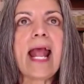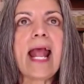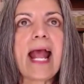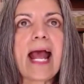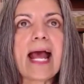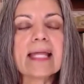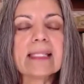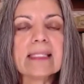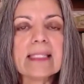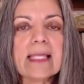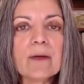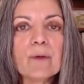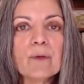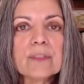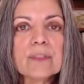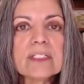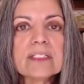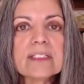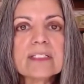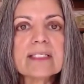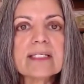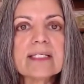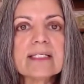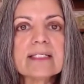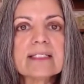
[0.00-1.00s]
And there
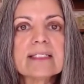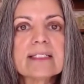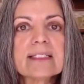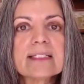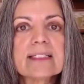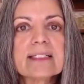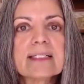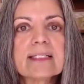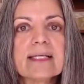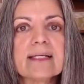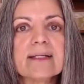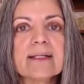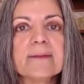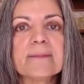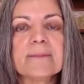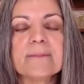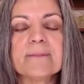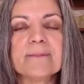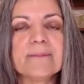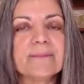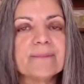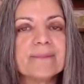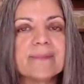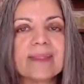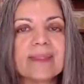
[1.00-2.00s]
was this,
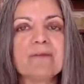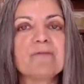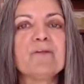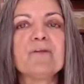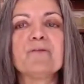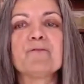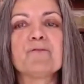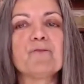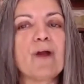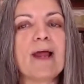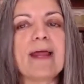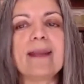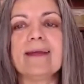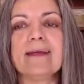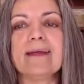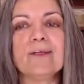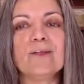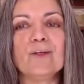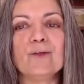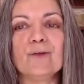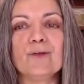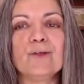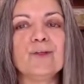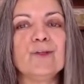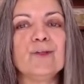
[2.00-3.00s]
if you've read it,
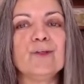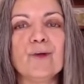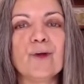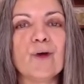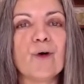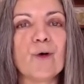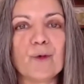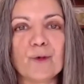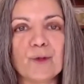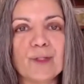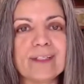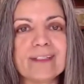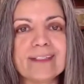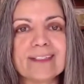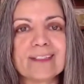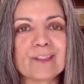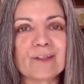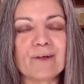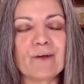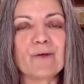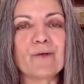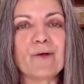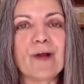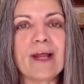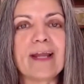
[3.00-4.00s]
you know this
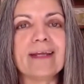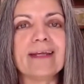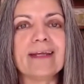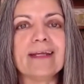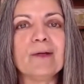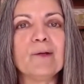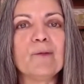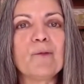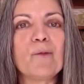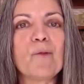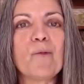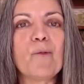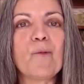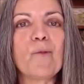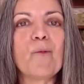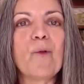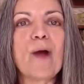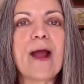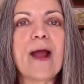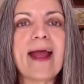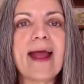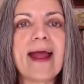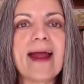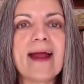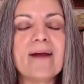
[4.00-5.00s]
already,
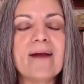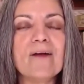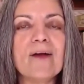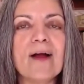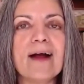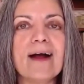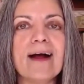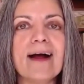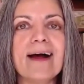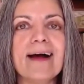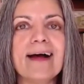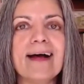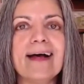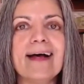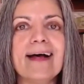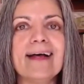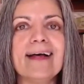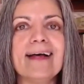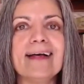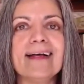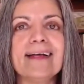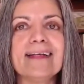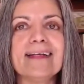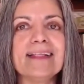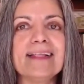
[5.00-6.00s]
where
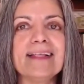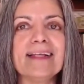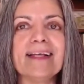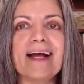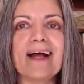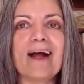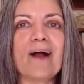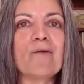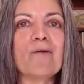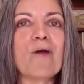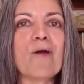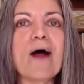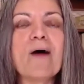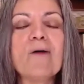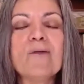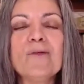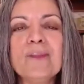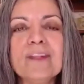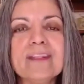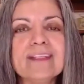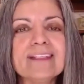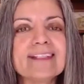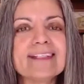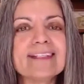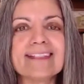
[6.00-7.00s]

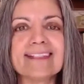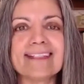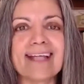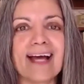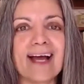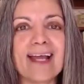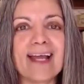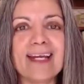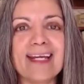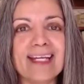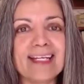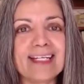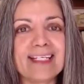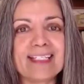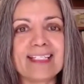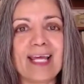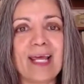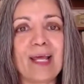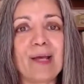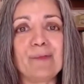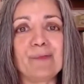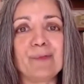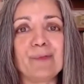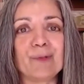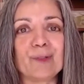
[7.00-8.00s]
around this dining
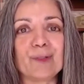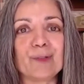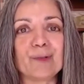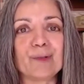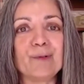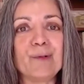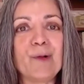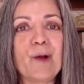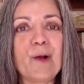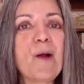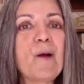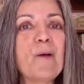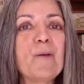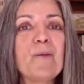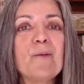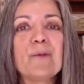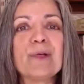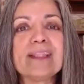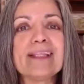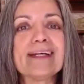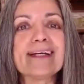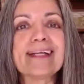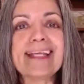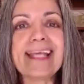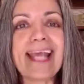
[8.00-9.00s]
table
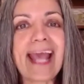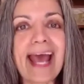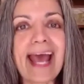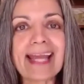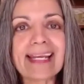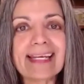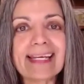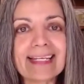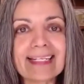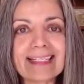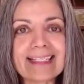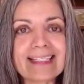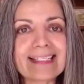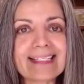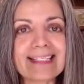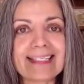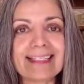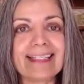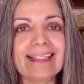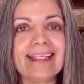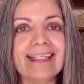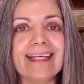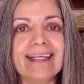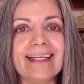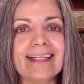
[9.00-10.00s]
with the candles
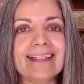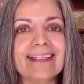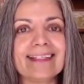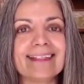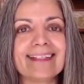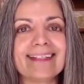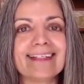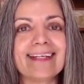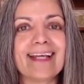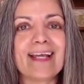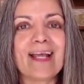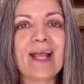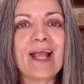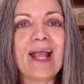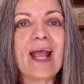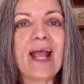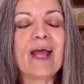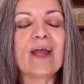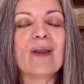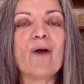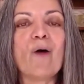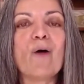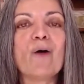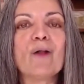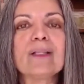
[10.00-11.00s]
lit
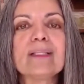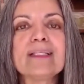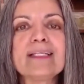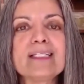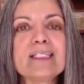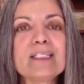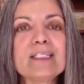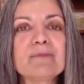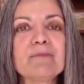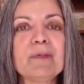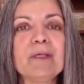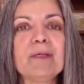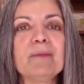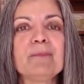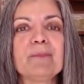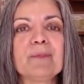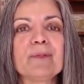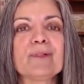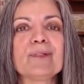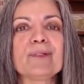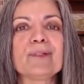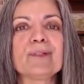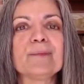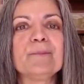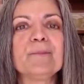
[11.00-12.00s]
and all these
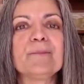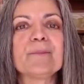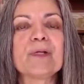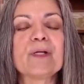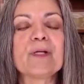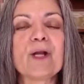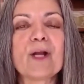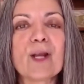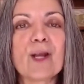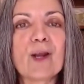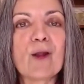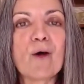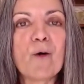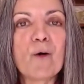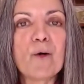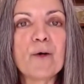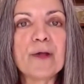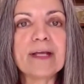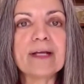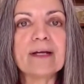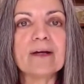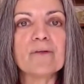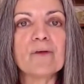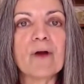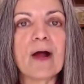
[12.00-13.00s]
people
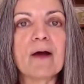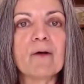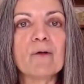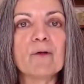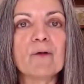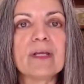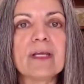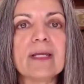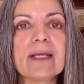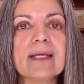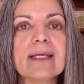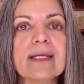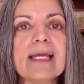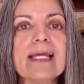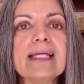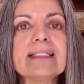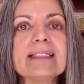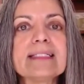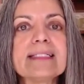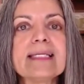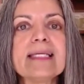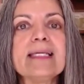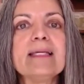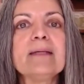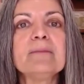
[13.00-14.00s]
glowing around it, it
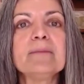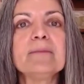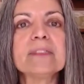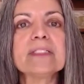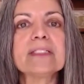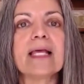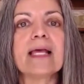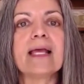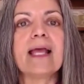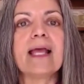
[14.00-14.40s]
seems